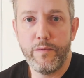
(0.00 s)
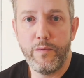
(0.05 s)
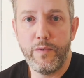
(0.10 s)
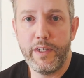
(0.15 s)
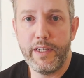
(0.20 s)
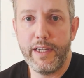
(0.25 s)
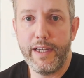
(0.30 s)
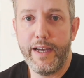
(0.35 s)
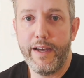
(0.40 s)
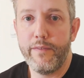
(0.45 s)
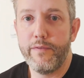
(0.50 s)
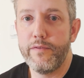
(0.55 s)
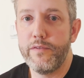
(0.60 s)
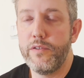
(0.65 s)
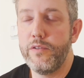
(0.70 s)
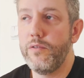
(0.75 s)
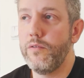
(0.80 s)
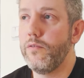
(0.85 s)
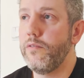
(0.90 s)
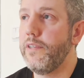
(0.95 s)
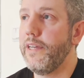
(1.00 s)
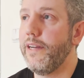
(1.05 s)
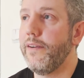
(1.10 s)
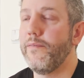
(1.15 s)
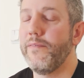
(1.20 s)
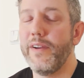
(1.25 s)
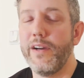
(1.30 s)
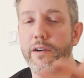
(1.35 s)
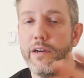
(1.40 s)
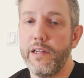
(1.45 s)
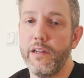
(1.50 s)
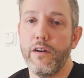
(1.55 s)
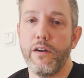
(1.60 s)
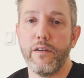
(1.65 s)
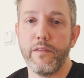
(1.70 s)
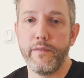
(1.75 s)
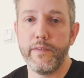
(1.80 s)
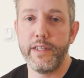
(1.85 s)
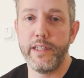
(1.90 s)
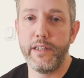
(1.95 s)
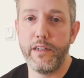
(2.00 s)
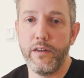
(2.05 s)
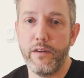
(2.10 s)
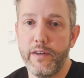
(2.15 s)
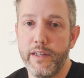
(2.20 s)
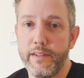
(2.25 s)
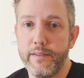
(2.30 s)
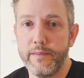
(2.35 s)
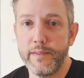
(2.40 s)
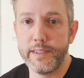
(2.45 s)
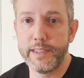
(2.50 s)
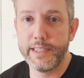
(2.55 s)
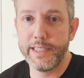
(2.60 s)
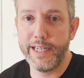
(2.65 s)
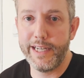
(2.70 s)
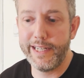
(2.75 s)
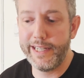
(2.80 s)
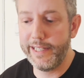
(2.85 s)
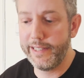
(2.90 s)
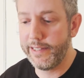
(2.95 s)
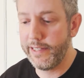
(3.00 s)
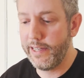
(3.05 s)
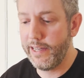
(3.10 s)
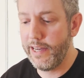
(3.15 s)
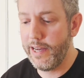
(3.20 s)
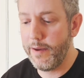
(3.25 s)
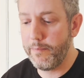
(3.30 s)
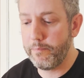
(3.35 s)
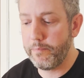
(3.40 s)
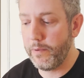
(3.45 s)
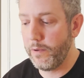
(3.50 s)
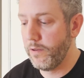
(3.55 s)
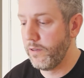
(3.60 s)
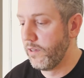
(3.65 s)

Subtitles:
have to get a very long video and cut it up.